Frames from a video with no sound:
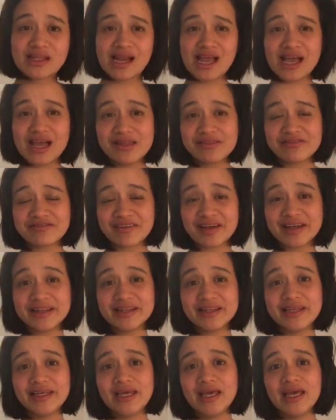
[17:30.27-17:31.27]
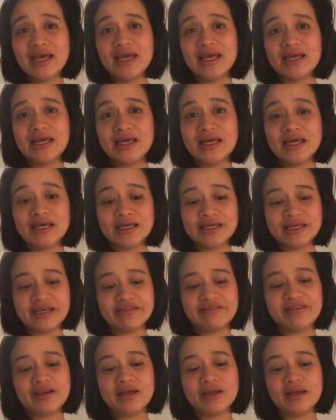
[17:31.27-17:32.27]
And finally,
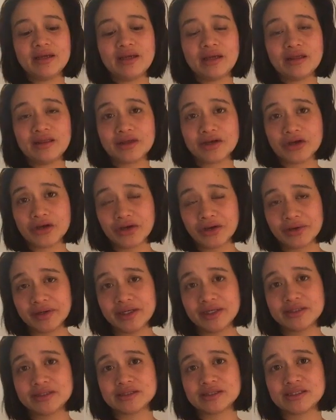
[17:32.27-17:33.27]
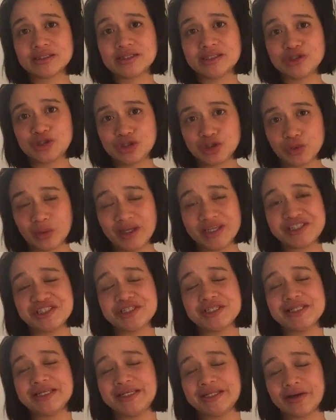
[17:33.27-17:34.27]
giving the current
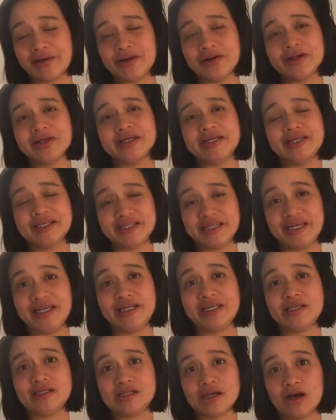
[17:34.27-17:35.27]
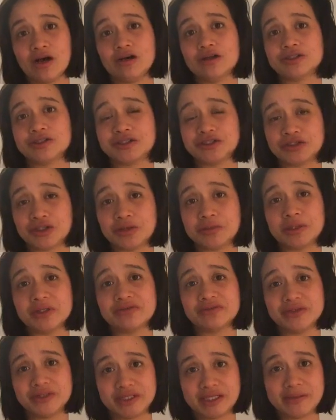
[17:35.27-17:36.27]
situation, it is also normal
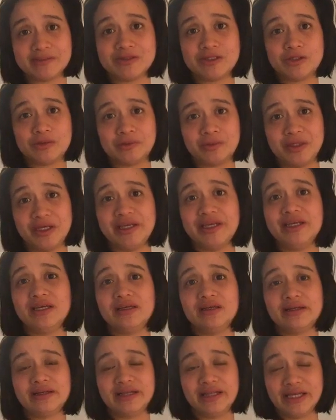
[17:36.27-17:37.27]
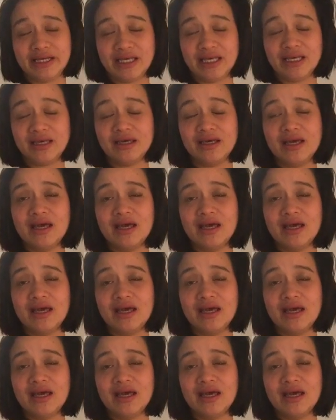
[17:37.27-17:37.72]
for them to be clingy.